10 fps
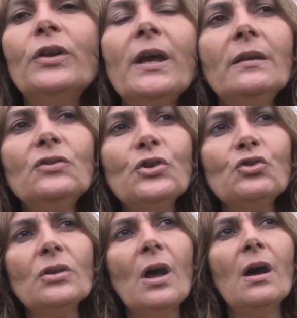Today the
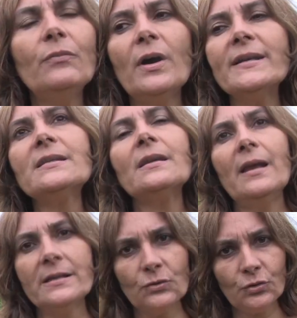children are writing a
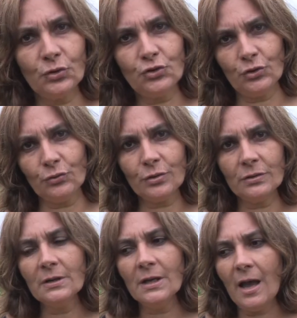letter to the Duke.
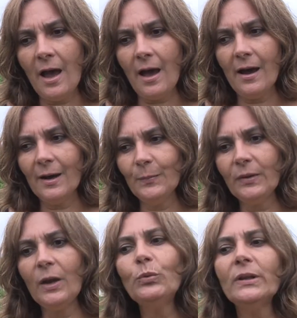
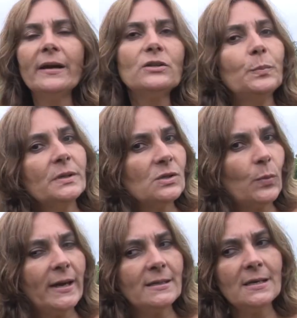They would like to
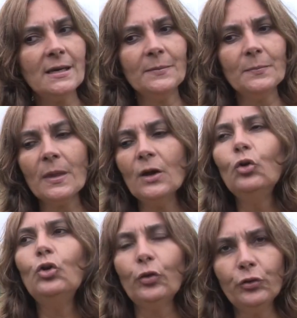persuade him
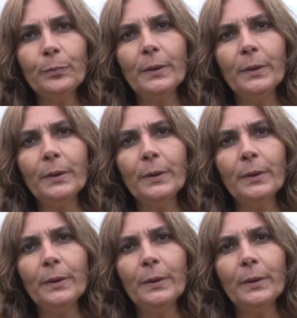not to